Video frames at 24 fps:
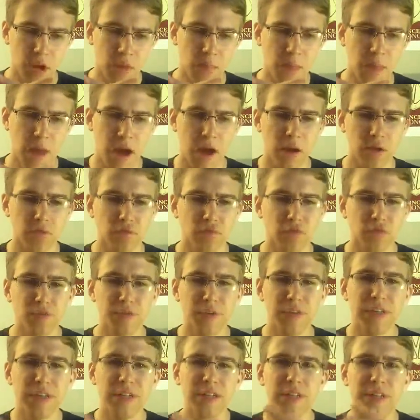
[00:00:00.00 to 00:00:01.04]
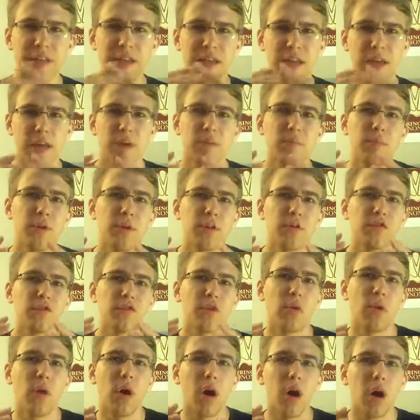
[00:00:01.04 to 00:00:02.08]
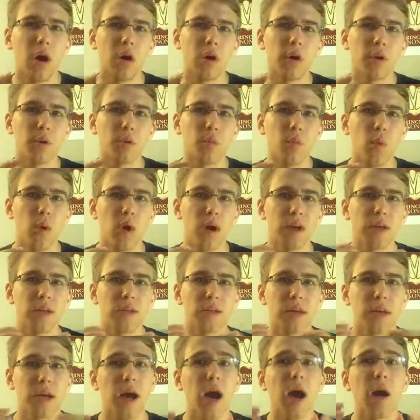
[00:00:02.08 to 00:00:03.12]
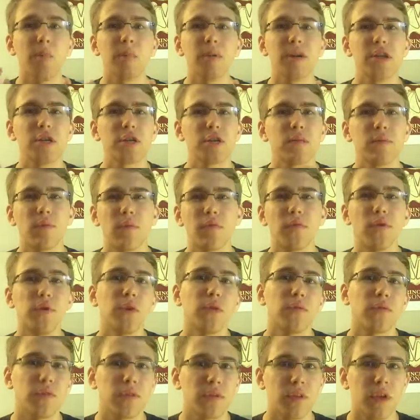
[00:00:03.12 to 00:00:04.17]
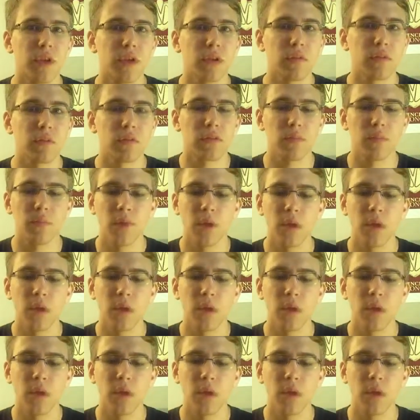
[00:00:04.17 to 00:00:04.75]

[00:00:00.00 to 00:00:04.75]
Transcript: that really hit me so hard was a combination of a few different things.